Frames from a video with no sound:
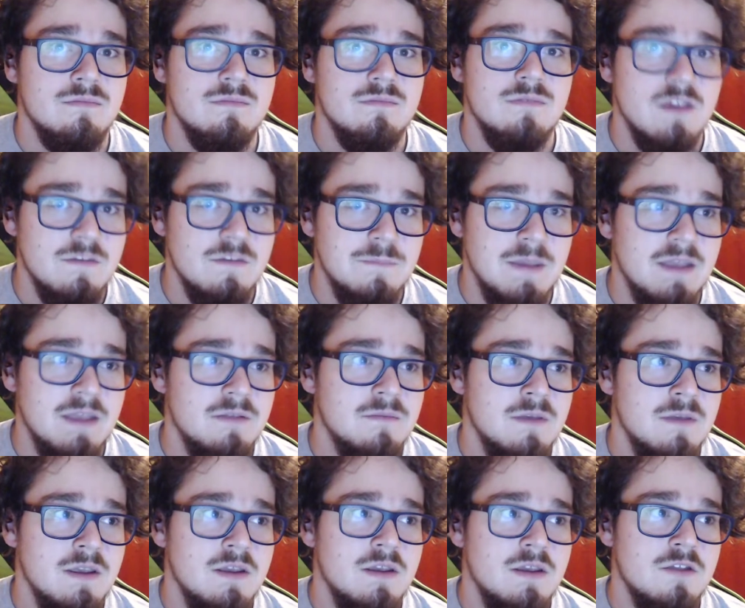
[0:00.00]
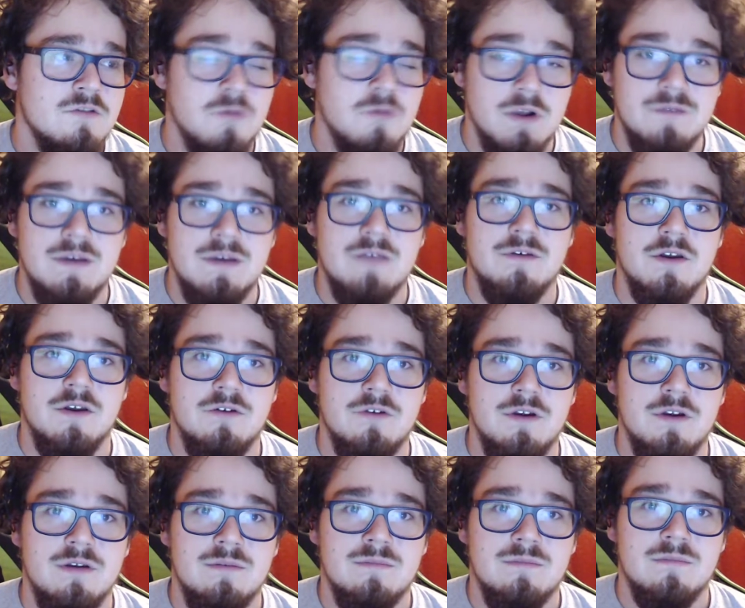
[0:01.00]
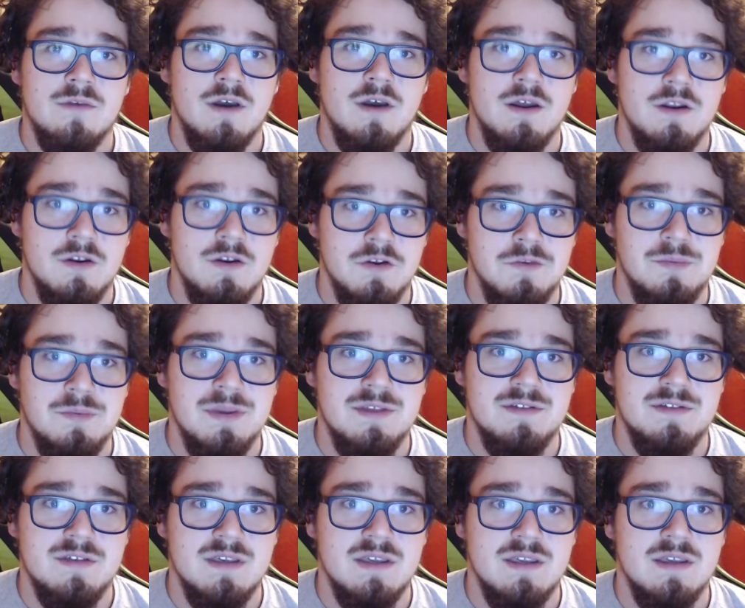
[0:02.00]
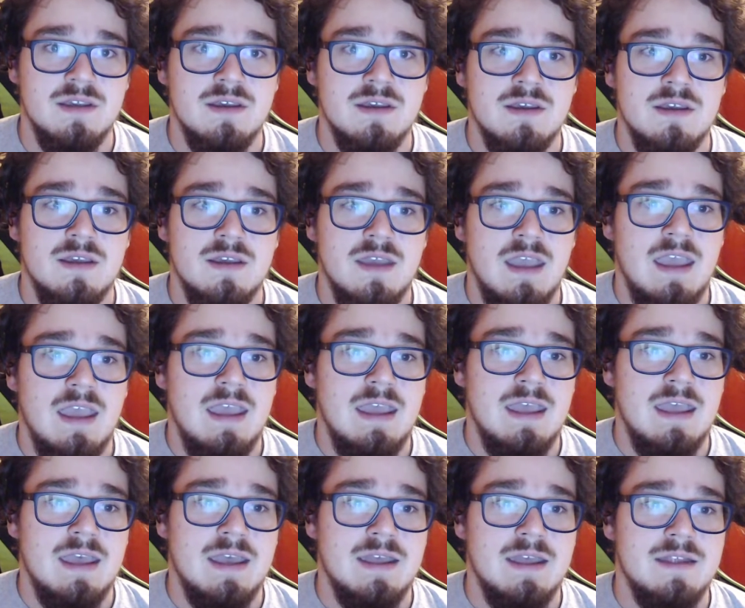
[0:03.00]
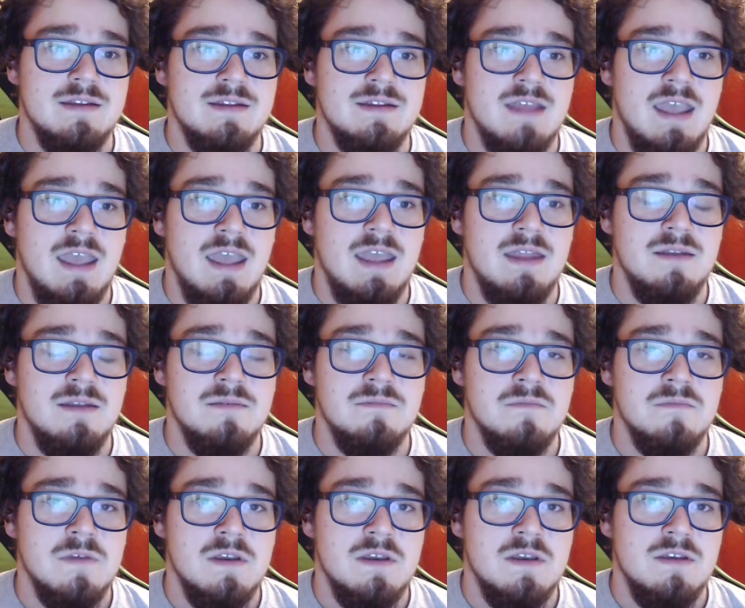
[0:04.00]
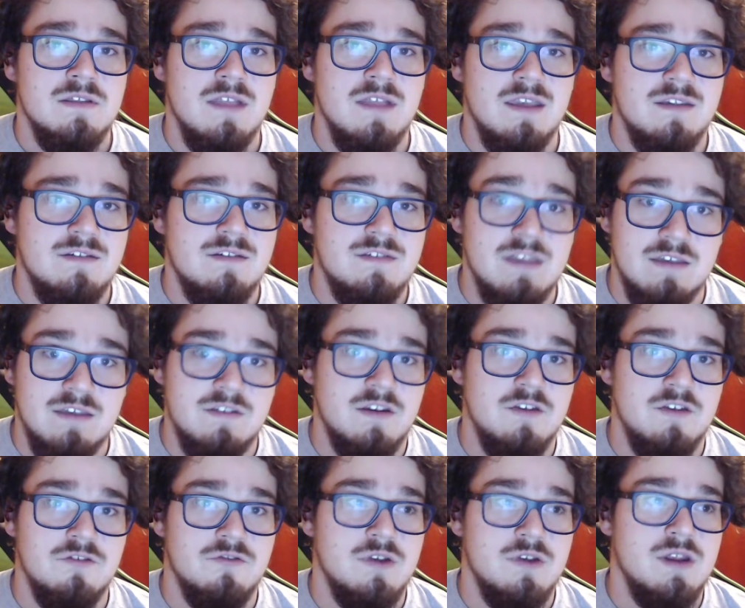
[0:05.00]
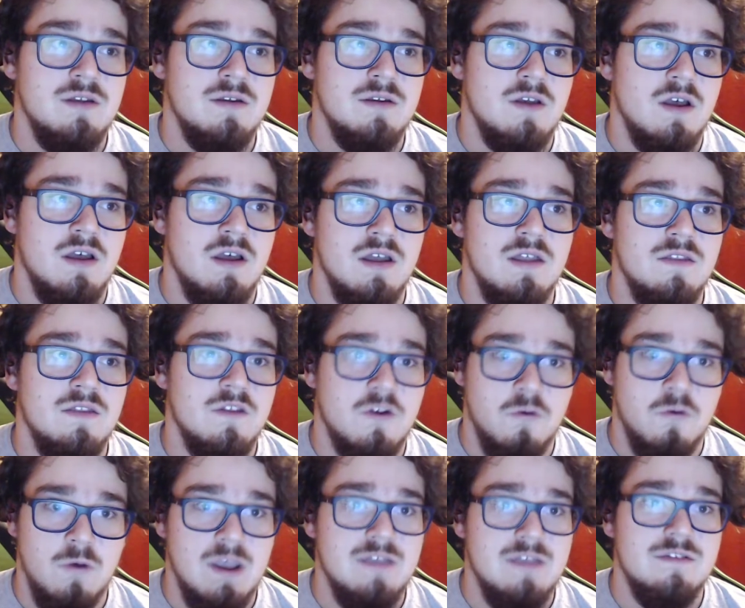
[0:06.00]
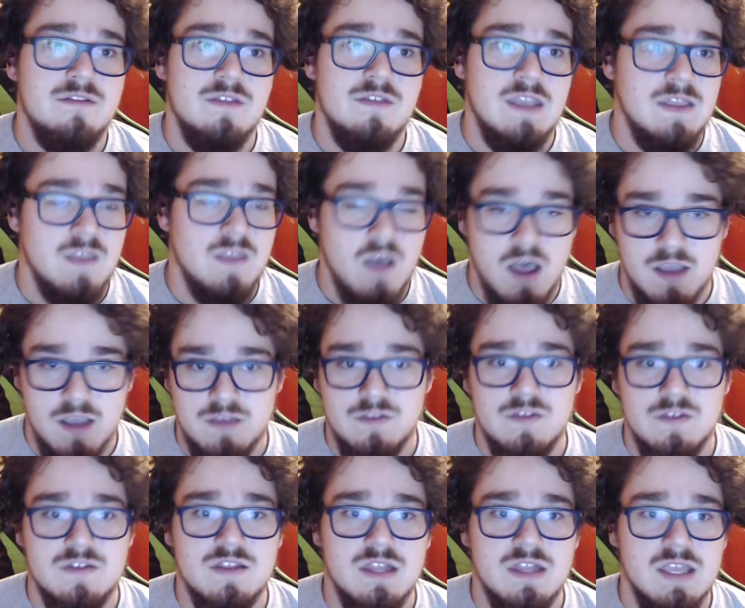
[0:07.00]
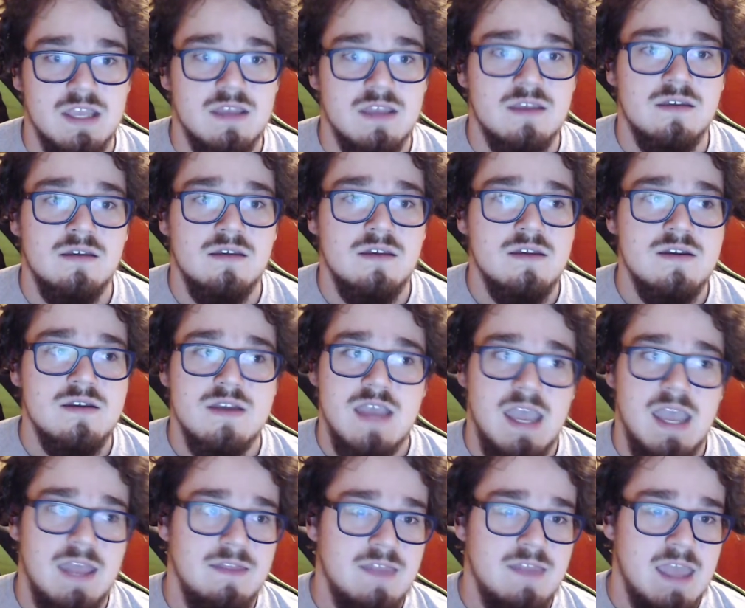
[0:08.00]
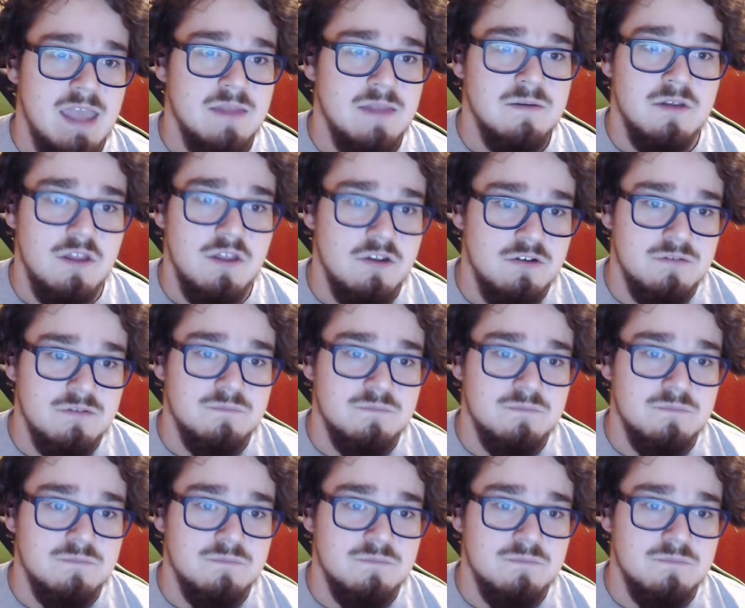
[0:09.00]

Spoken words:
I spent $2,500 on a new PC and then like $600 on the Quest and the Oculus Link, and then another